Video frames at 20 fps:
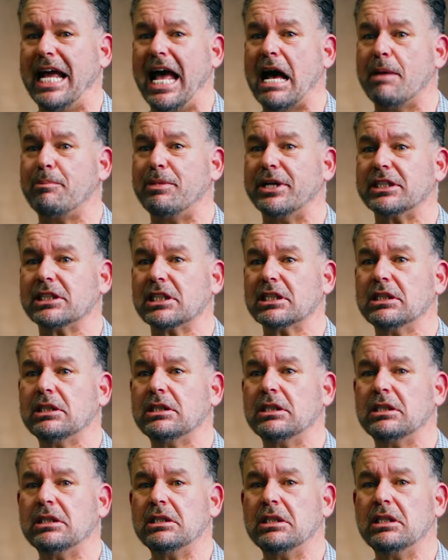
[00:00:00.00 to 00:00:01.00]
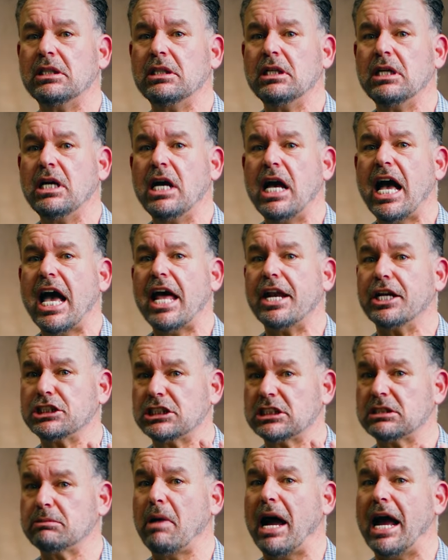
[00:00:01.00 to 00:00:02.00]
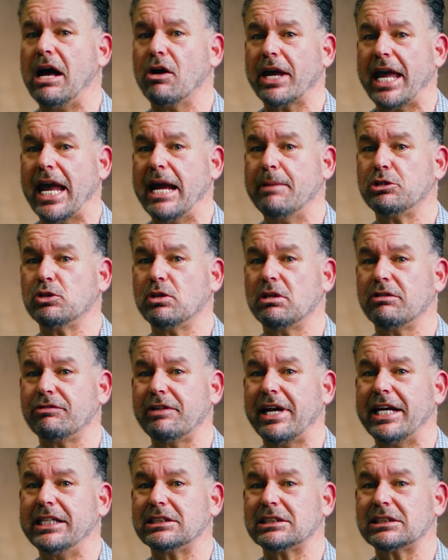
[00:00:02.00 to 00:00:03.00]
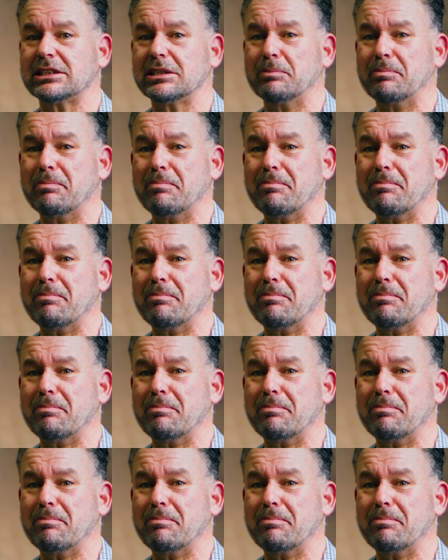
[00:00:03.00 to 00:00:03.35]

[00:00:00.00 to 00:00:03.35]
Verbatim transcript: happened. And a smile came to her face.